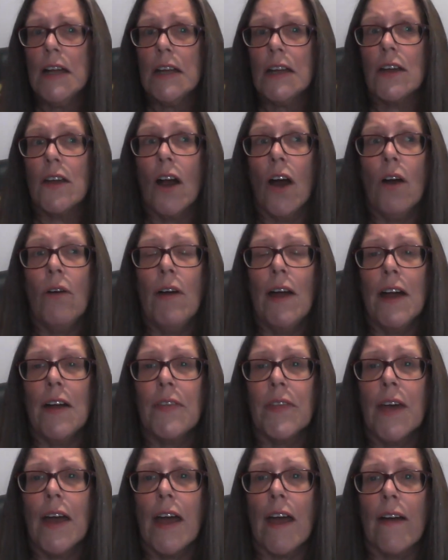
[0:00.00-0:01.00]
go out
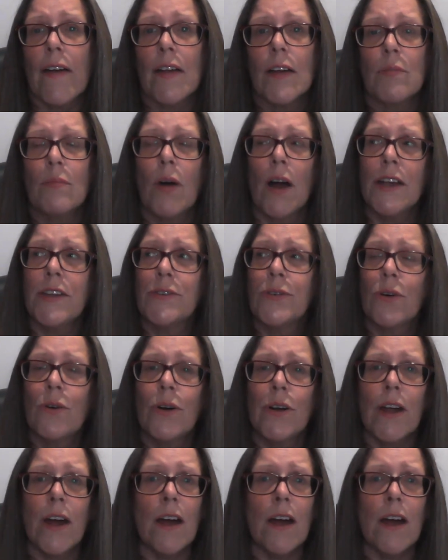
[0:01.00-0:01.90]
there. My daughter